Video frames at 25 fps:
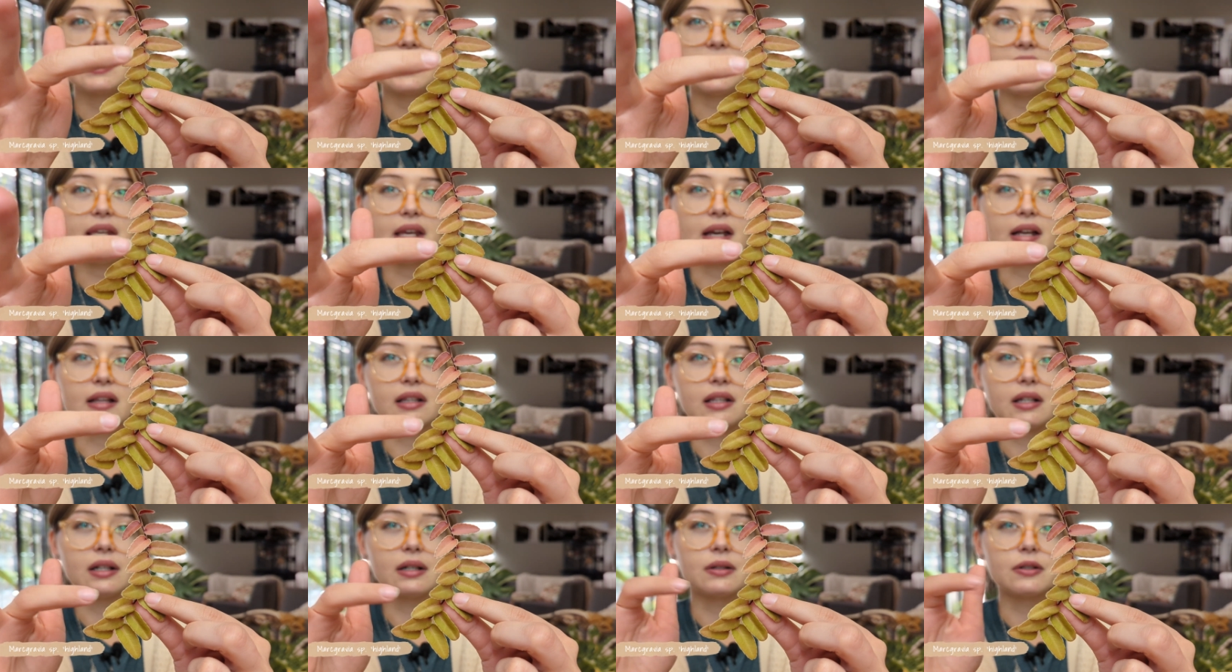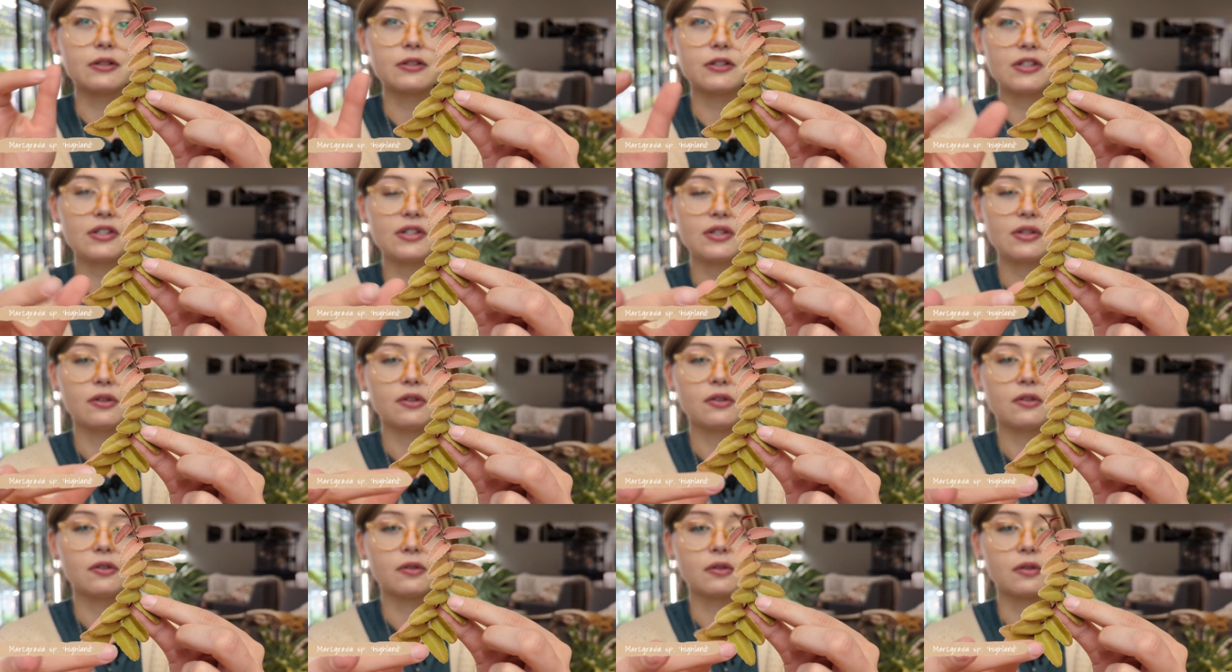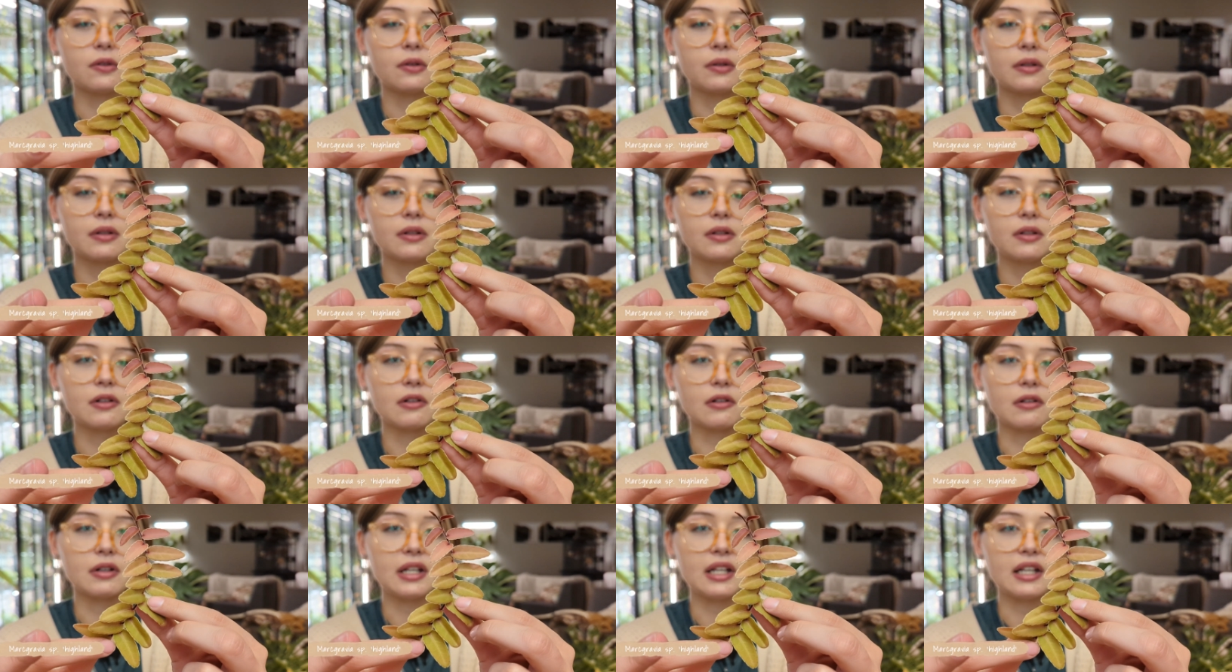to yellow to
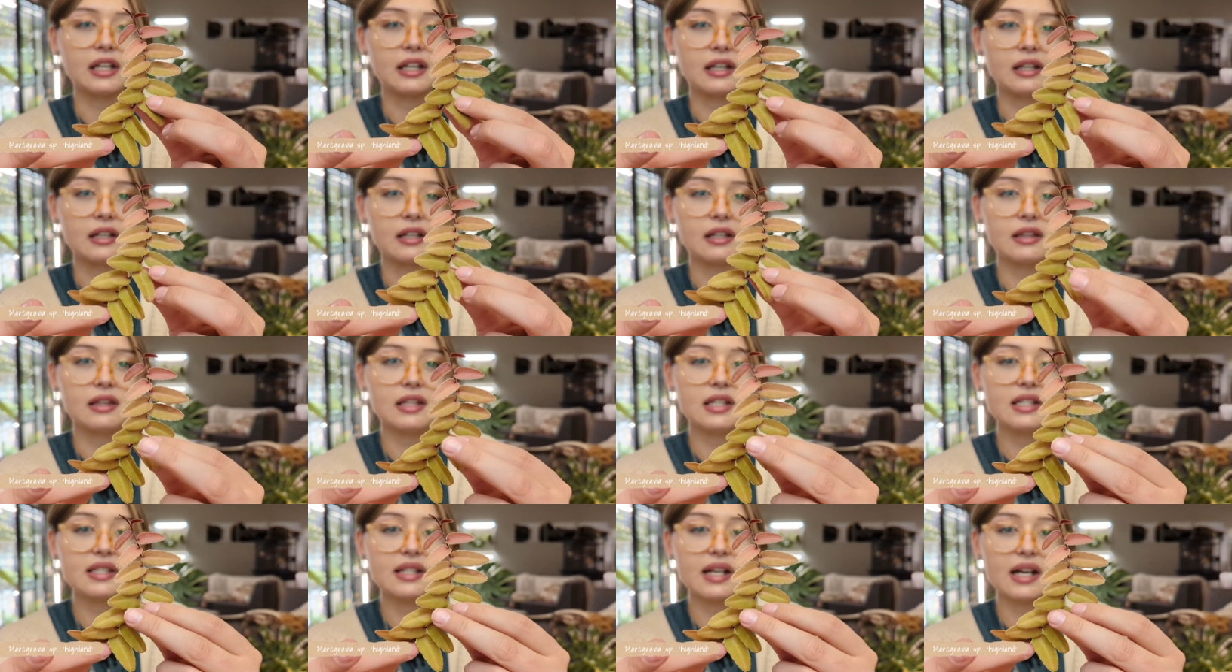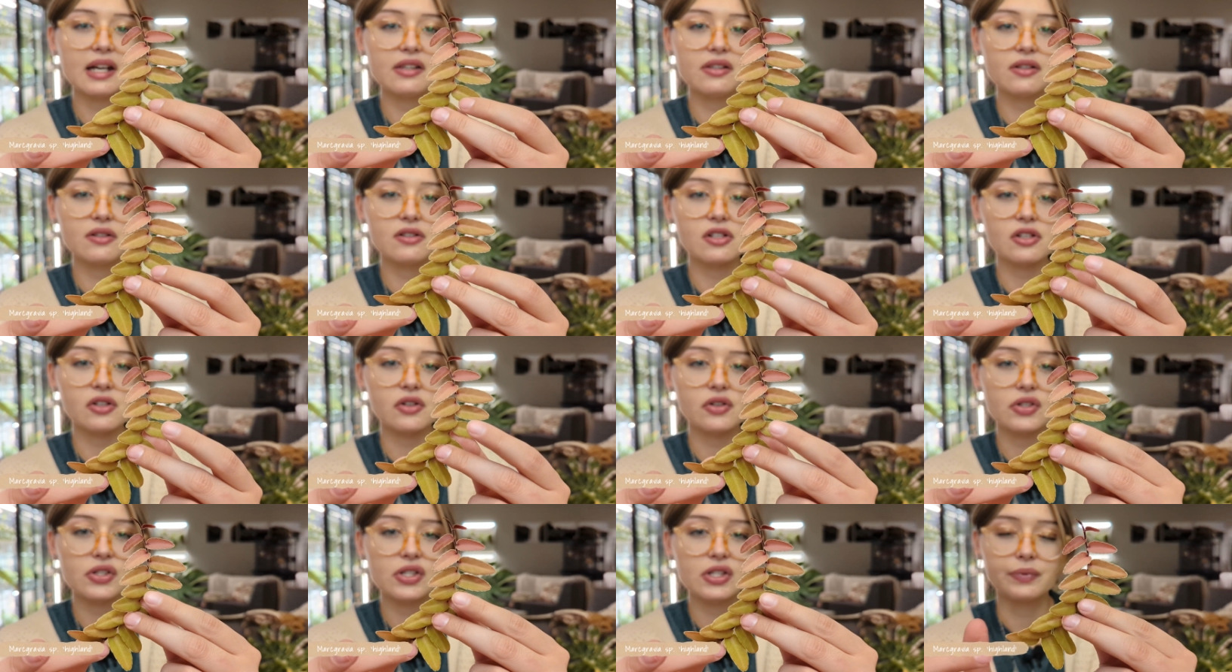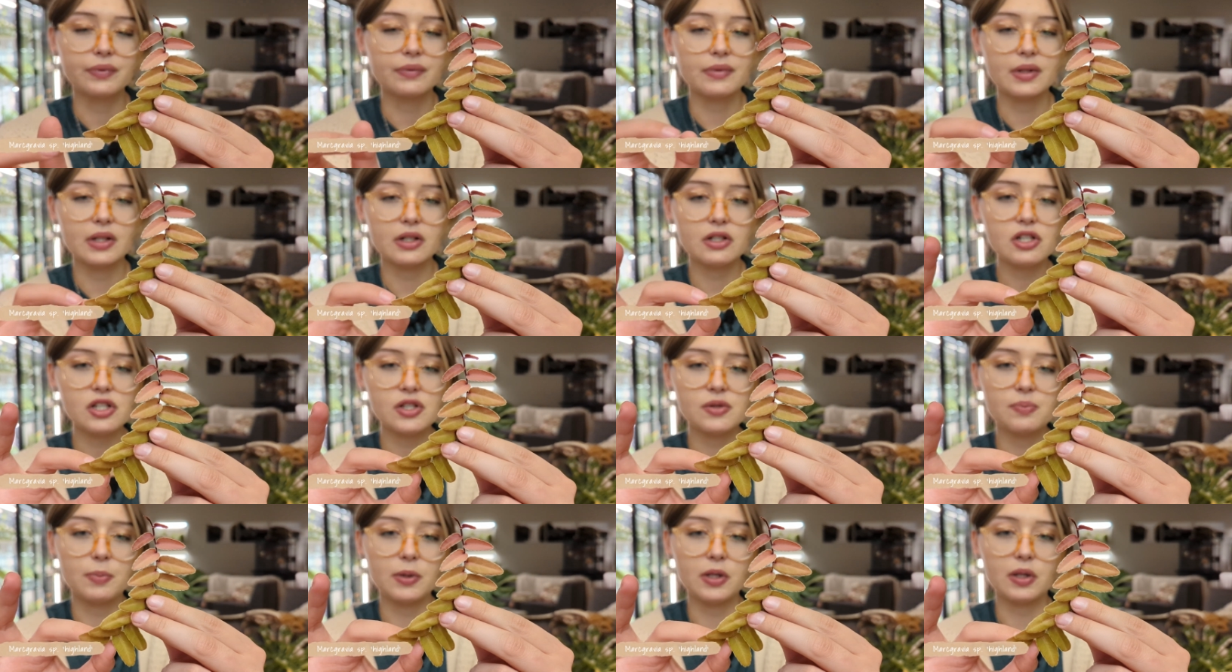green. These guys are just, they're
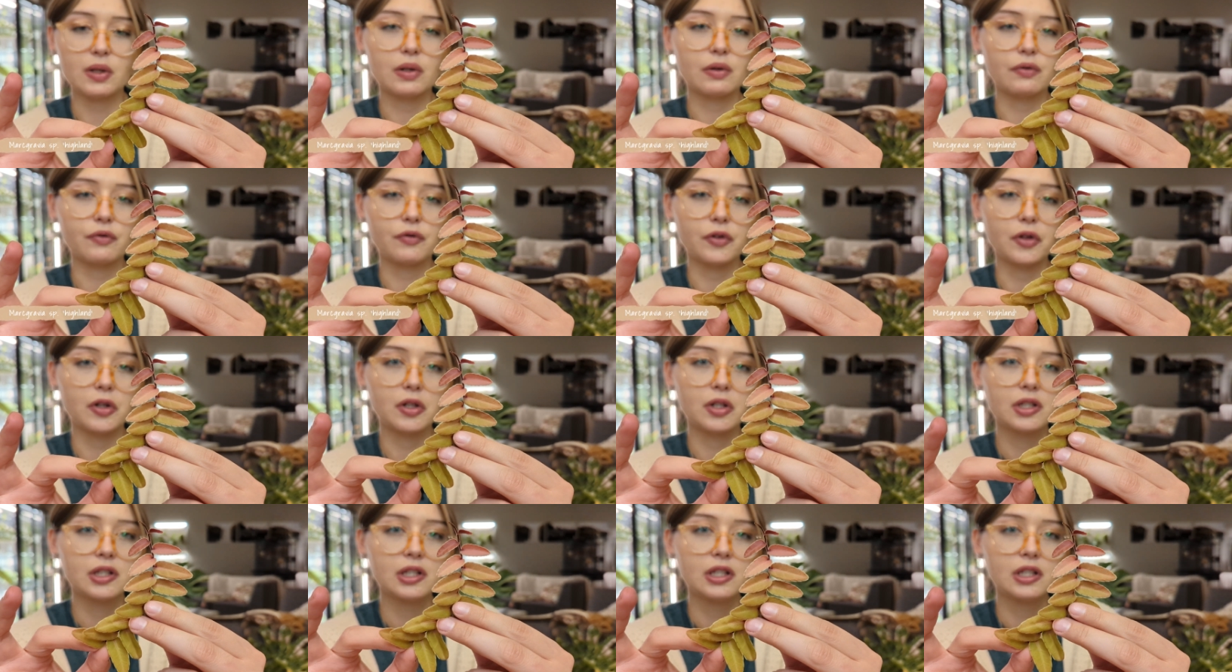just beautiful.